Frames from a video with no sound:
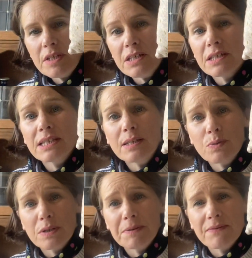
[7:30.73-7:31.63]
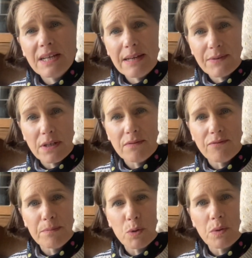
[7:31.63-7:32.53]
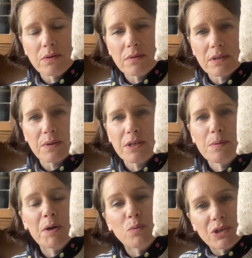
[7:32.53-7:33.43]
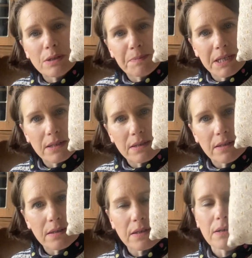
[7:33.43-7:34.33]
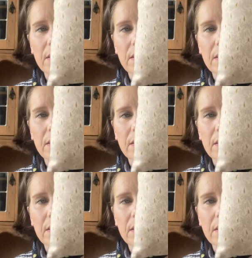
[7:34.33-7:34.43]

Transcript: So this was a bit of a leftover from a quilt, so I don't mind once it's been cut into.